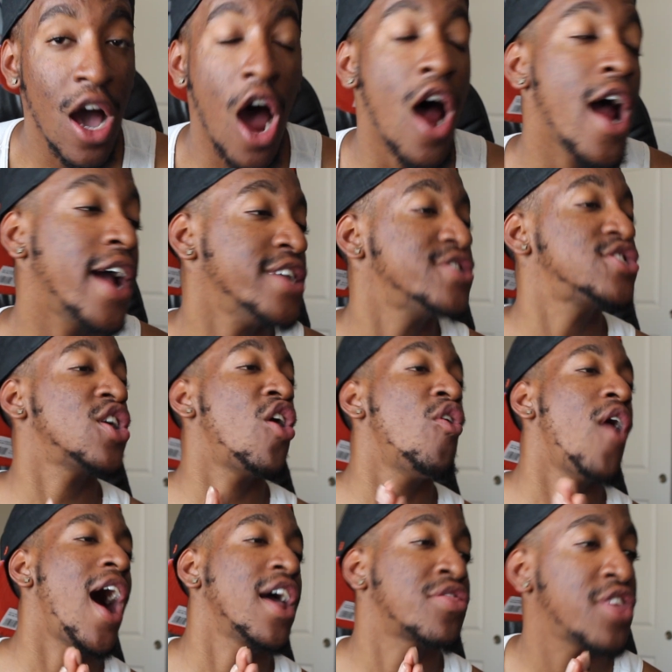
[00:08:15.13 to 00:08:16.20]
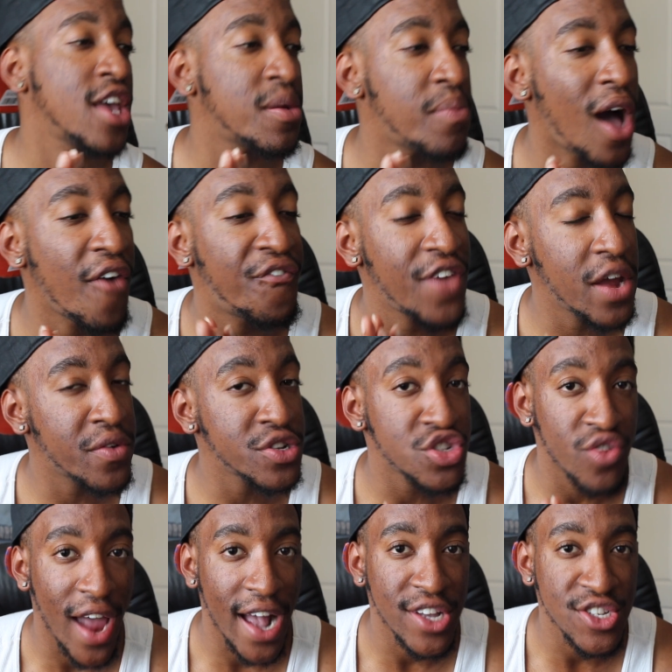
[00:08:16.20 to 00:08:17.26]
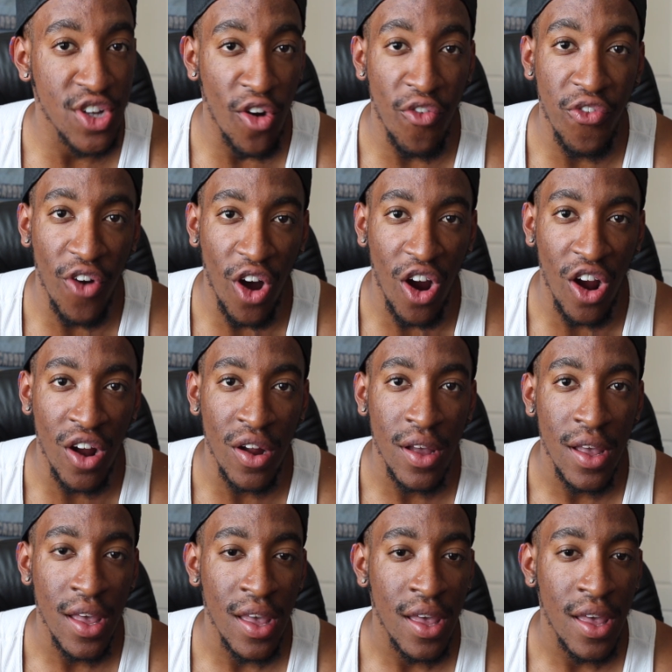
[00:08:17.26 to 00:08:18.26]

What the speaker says: Alright, so I think my favorite track so far,